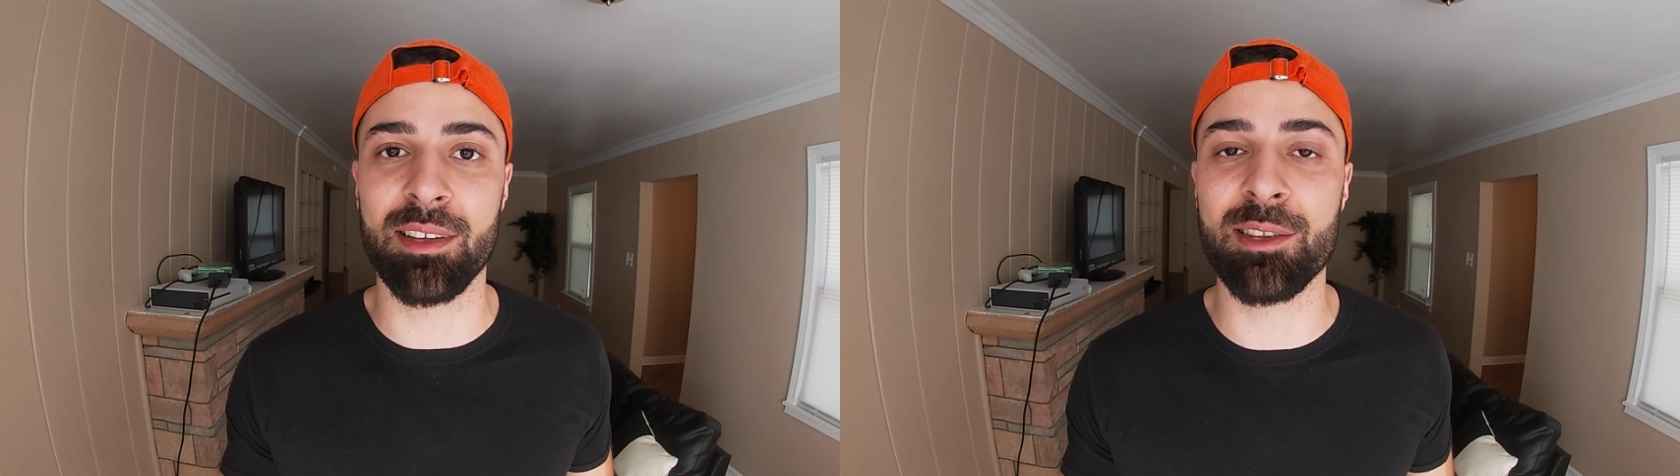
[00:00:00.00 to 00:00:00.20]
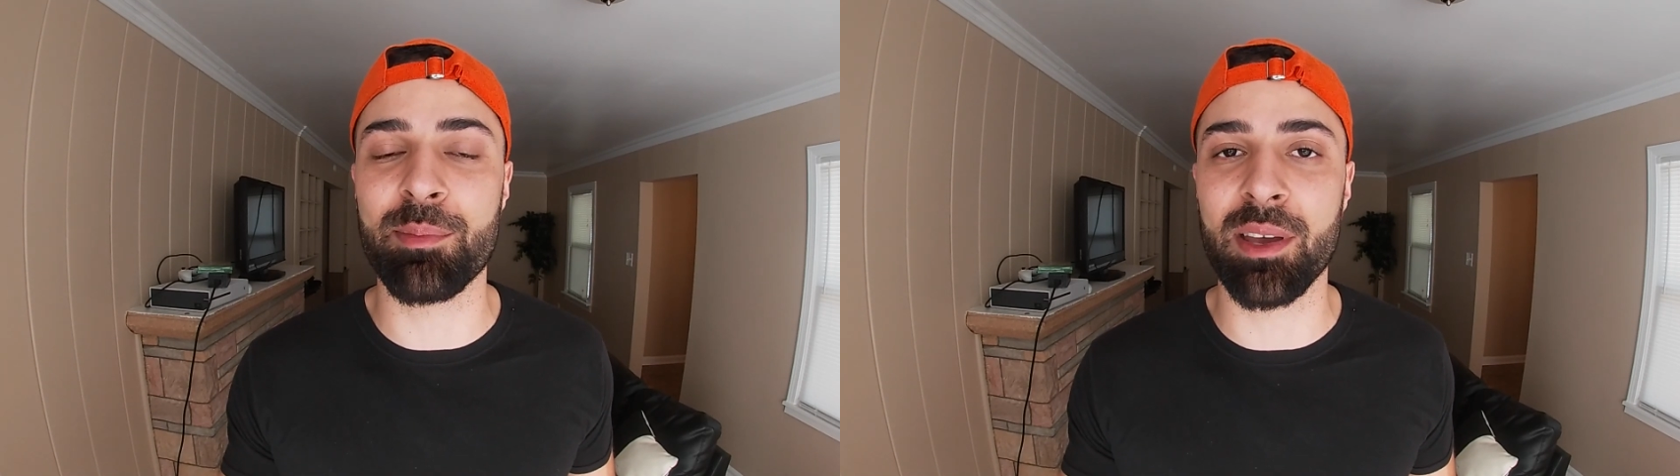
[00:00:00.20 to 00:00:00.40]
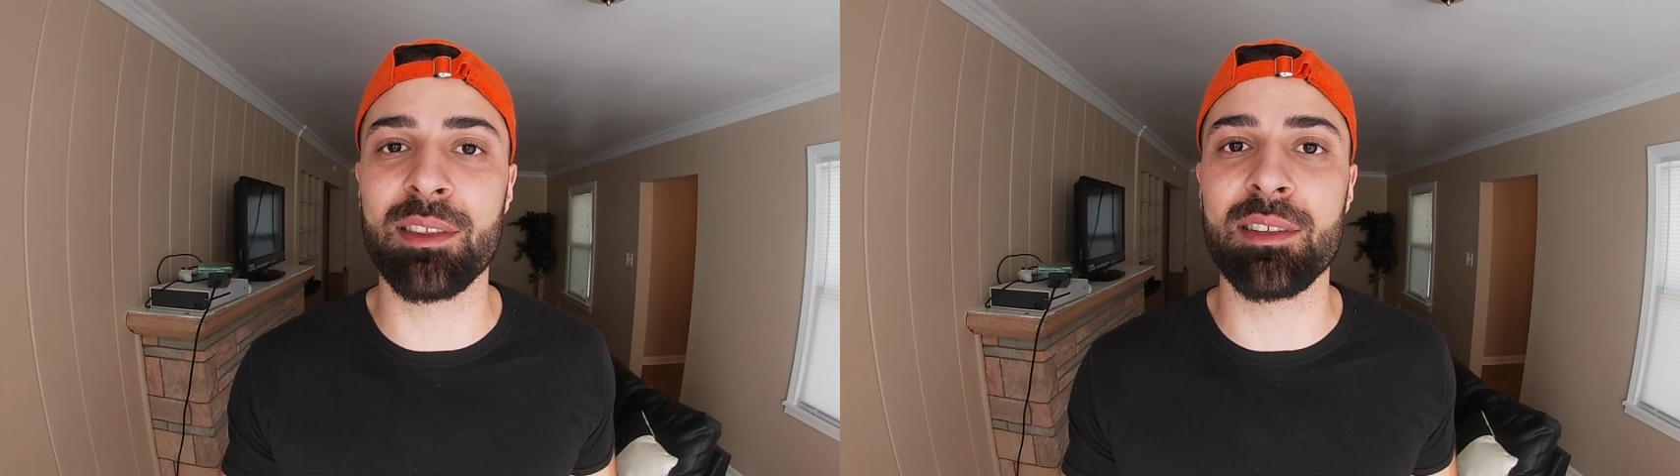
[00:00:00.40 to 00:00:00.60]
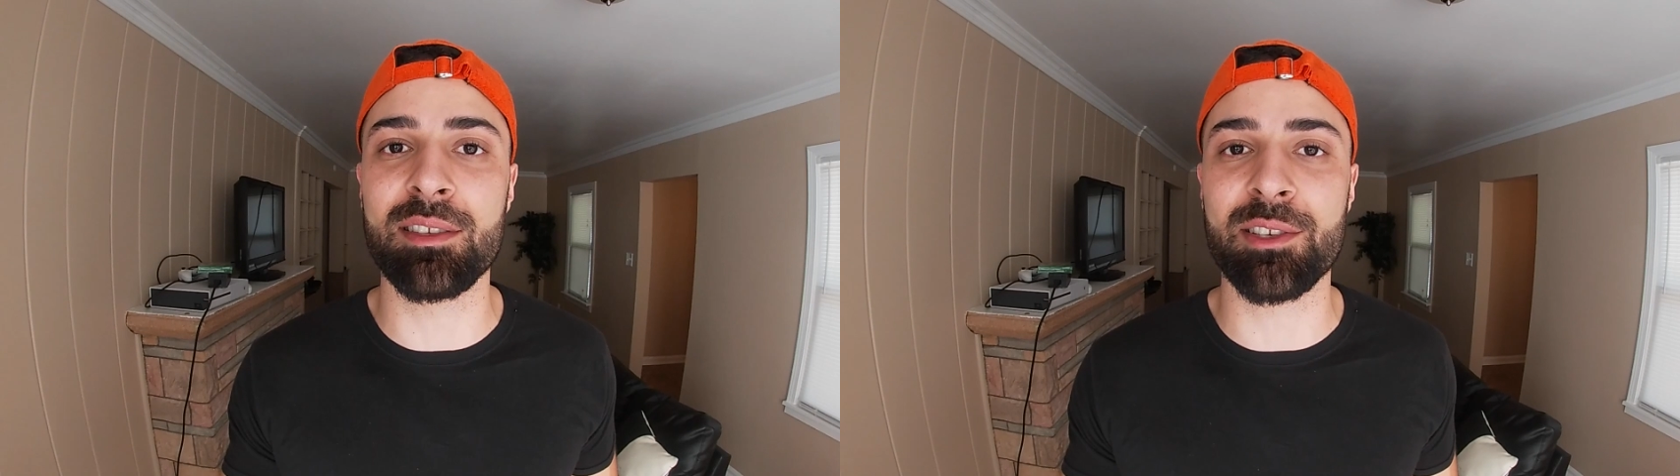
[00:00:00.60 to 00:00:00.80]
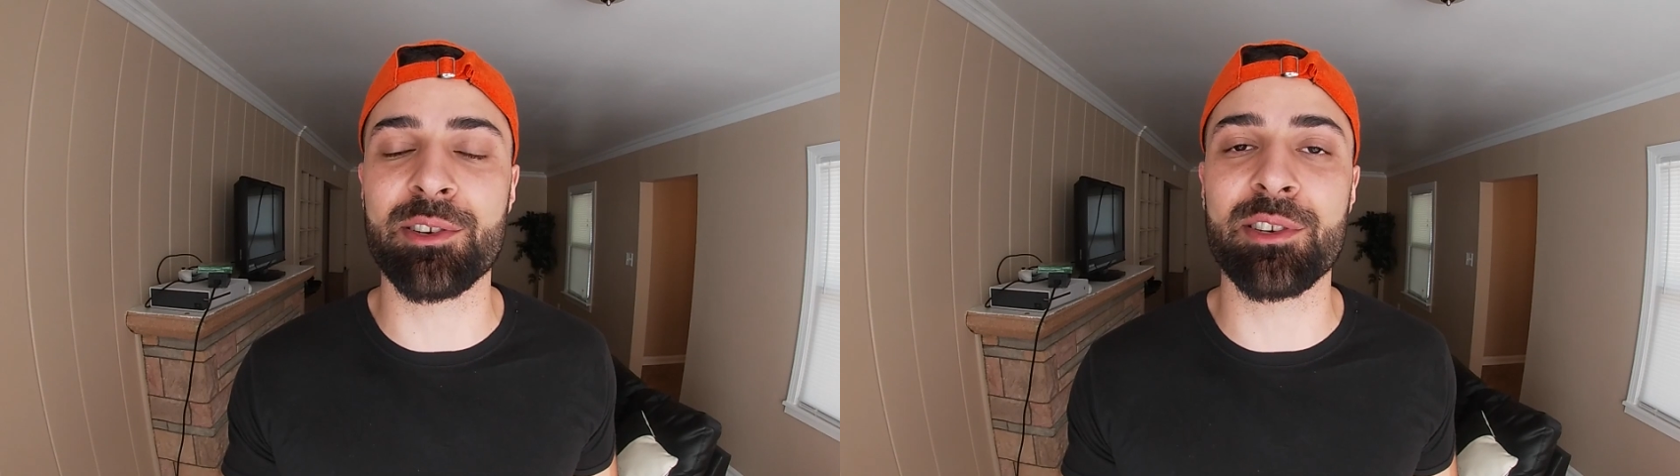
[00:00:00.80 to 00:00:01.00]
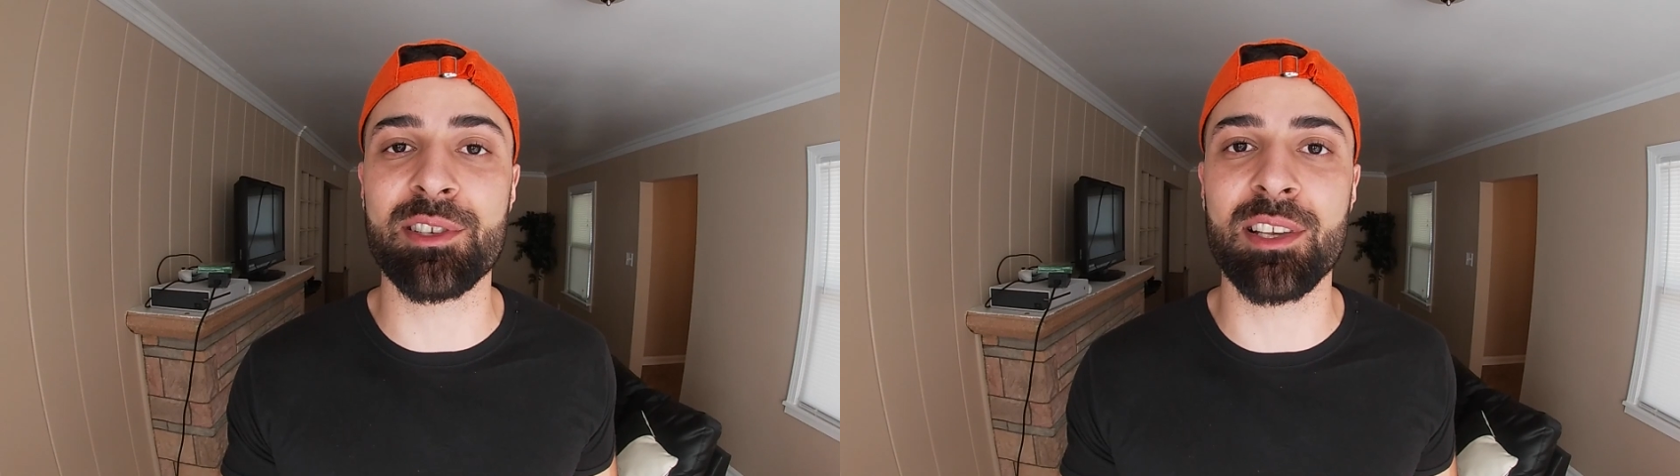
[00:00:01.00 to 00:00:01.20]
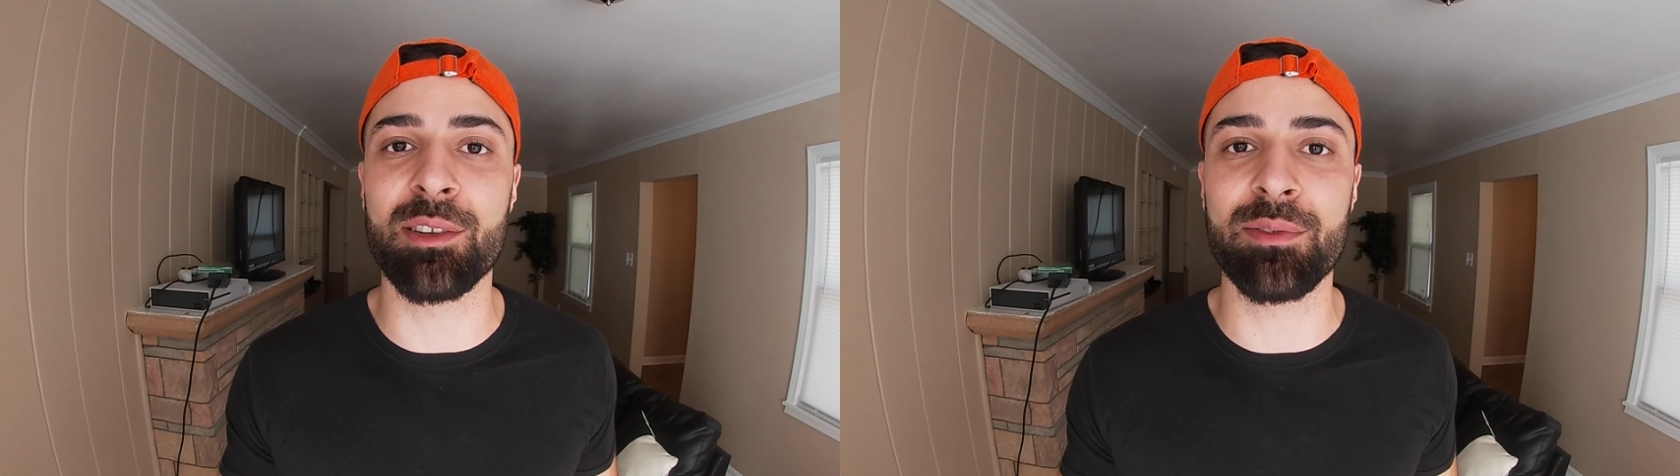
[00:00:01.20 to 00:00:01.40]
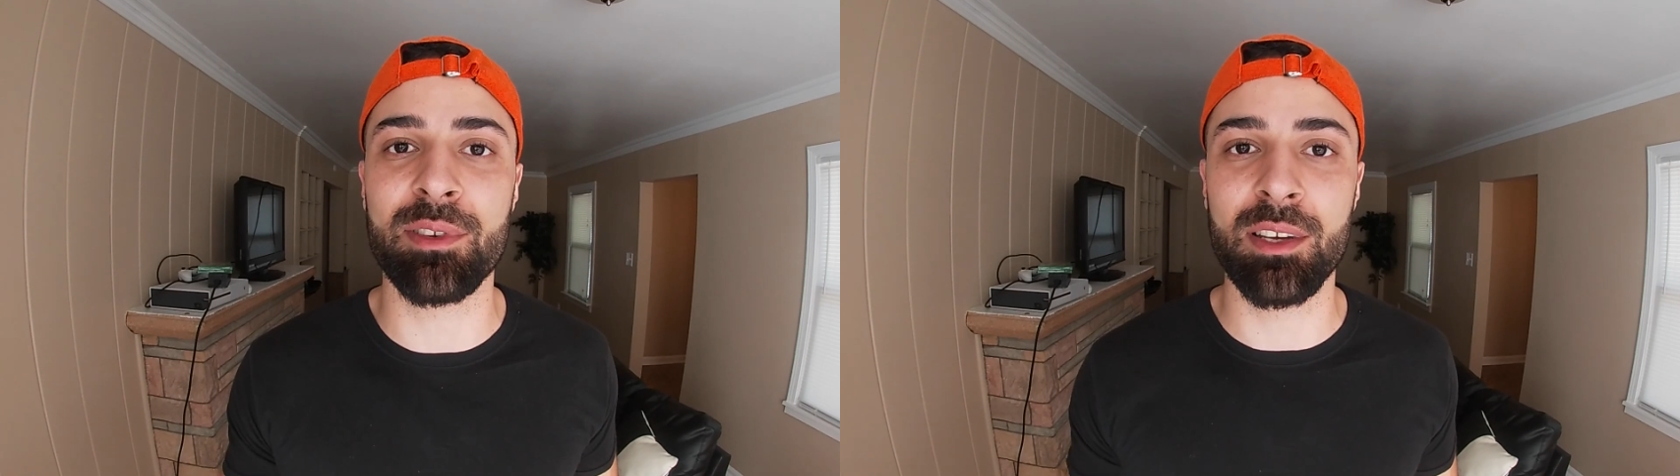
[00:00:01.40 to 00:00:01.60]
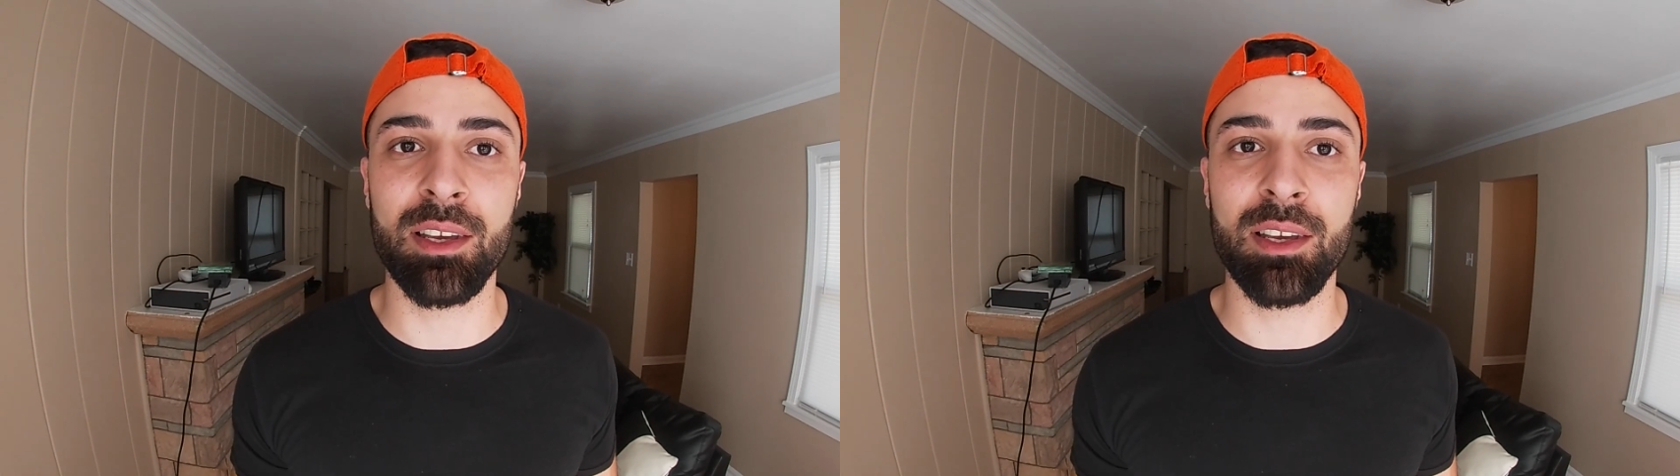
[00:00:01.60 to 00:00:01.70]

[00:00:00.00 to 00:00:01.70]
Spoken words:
independence or yourself.